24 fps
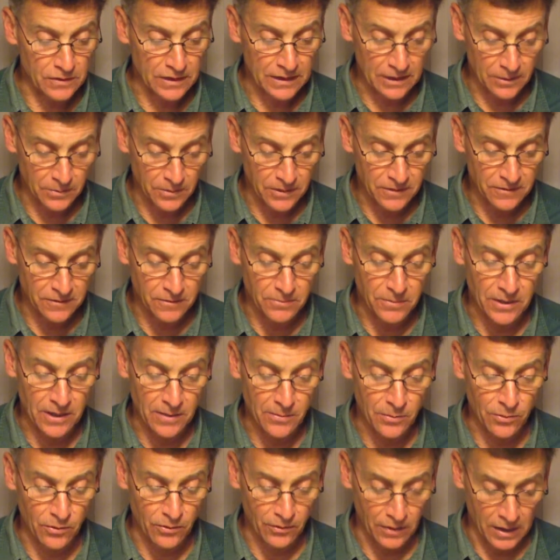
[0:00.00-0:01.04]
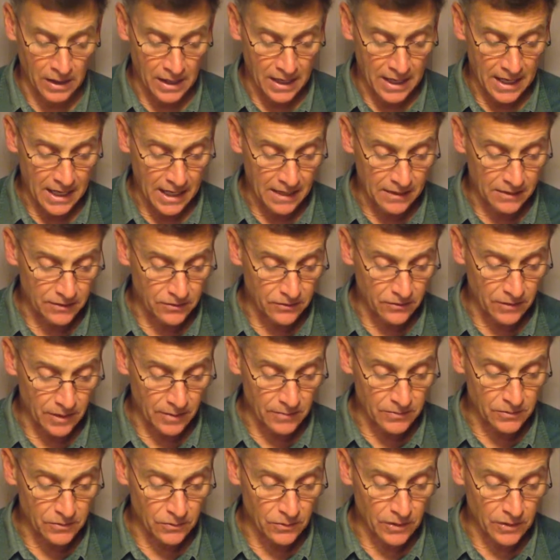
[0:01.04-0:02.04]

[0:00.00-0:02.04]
get a piece of paper handed to them so